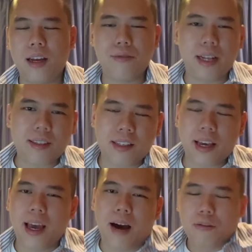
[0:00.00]
If let's
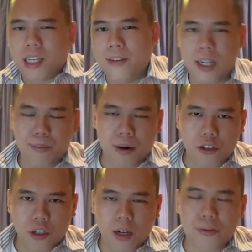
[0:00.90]
say I was given a
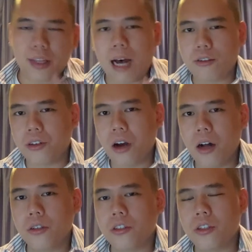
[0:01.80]
budget of
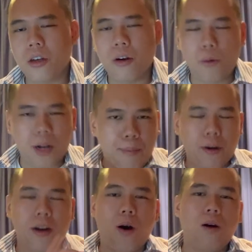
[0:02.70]
$1,000, would I
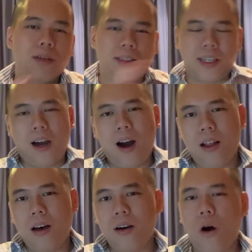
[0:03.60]
put it all into
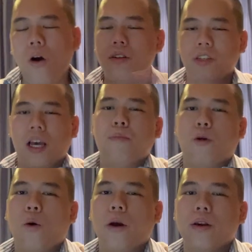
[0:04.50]
Gala, all into
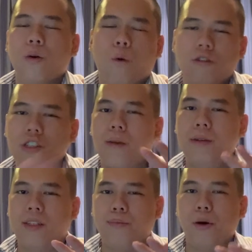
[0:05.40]
ApeCoin, or some
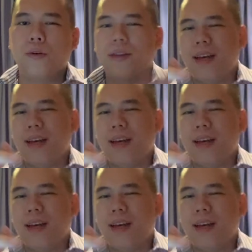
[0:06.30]
into both?